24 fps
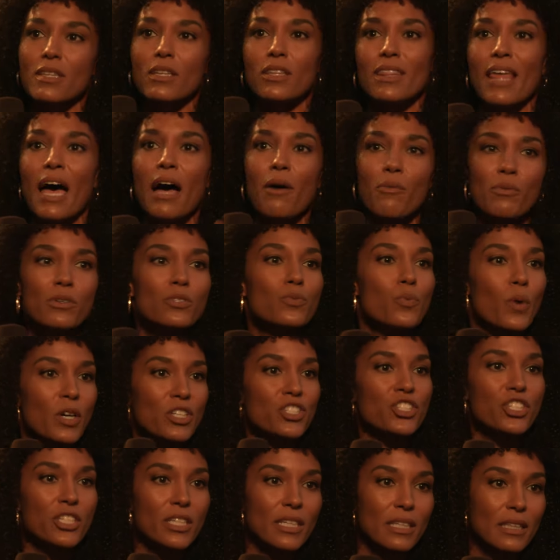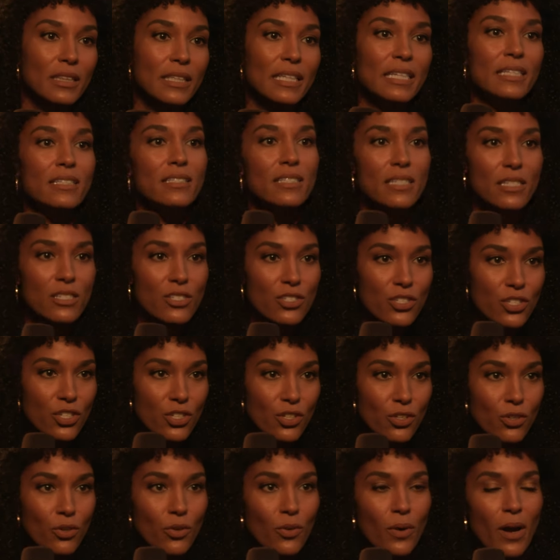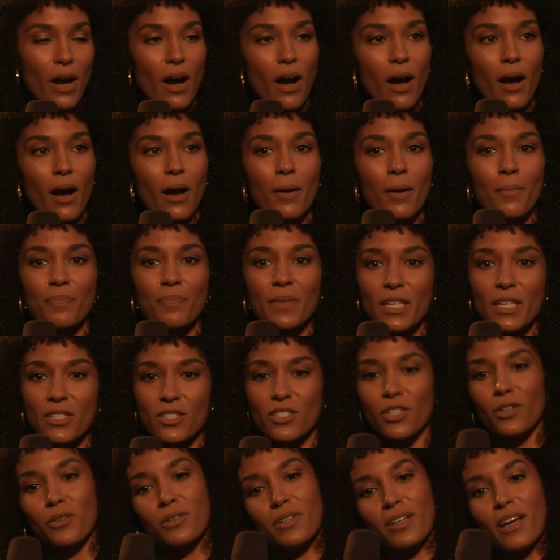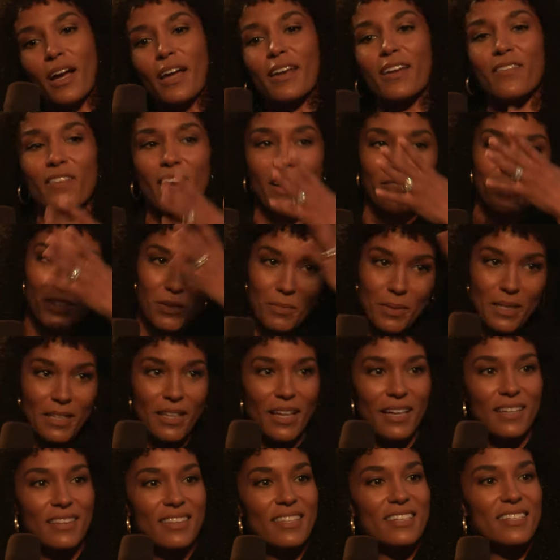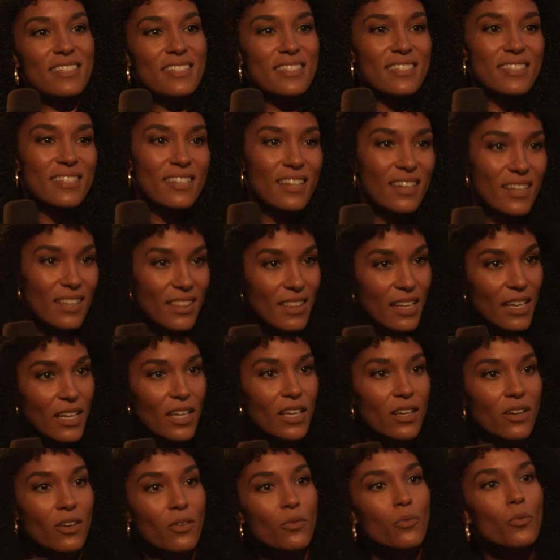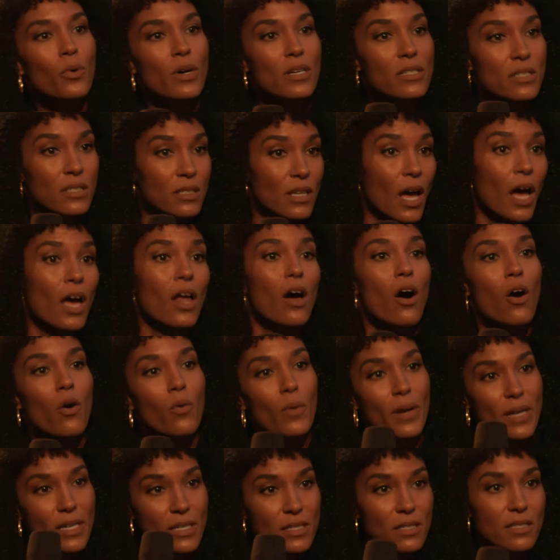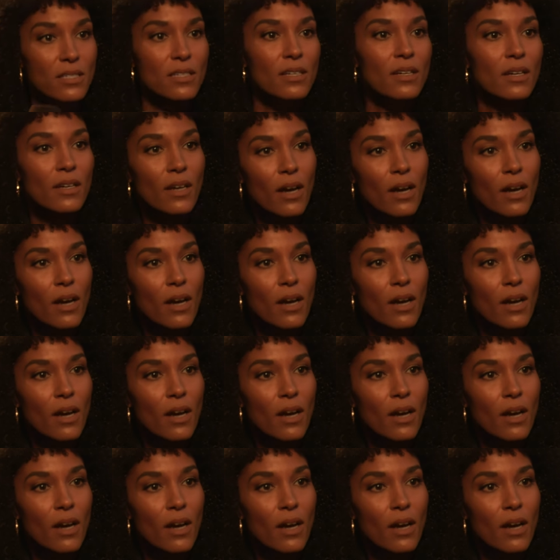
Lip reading: That was what she leaned into. And so to kind of have to be like this thing was not always